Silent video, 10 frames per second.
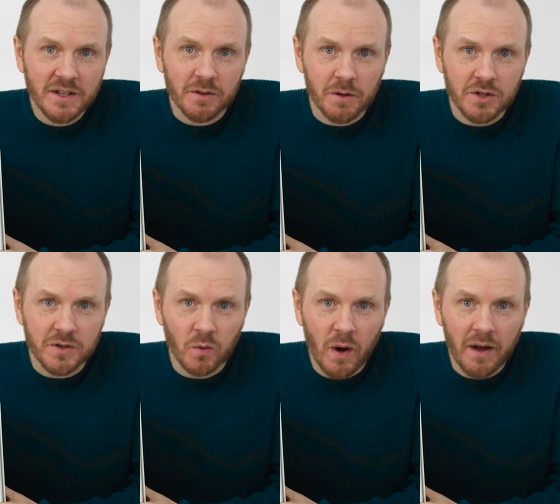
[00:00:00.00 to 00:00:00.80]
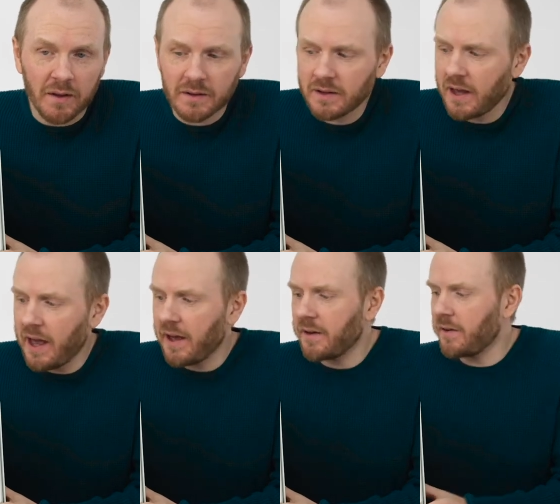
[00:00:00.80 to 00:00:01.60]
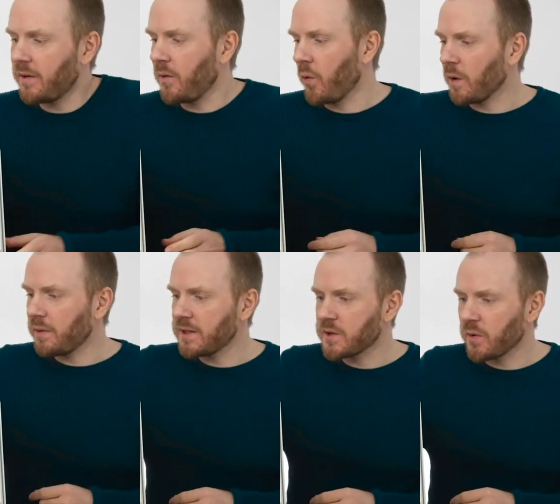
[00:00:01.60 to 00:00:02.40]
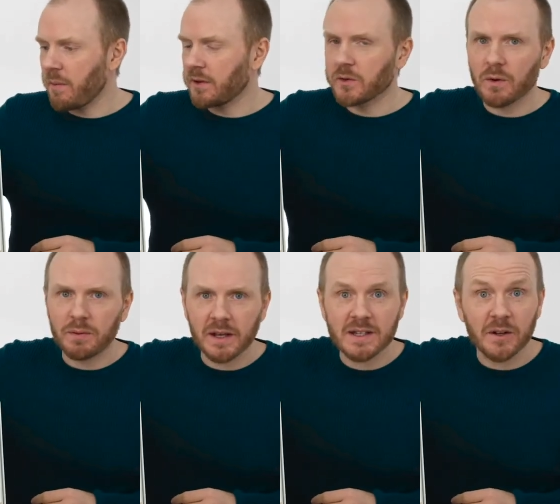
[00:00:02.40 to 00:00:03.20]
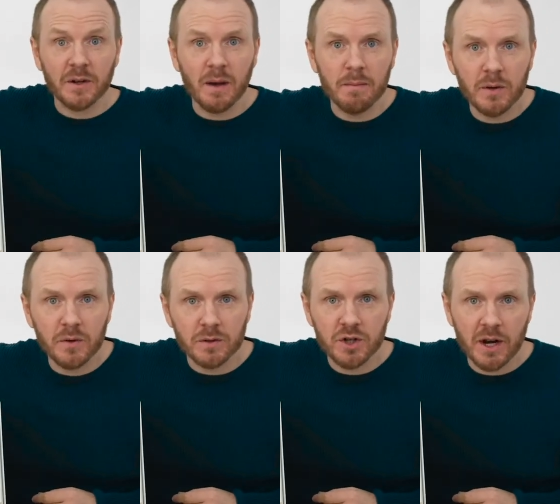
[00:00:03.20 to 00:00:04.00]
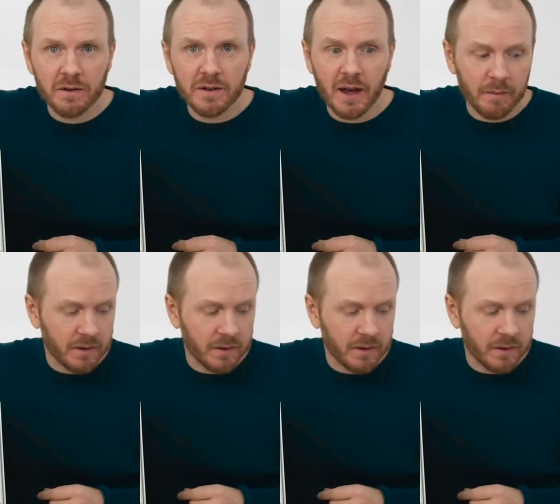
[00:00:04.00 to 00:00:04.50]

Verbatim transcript: surged as well, and workplaces were able to replace their communal shared time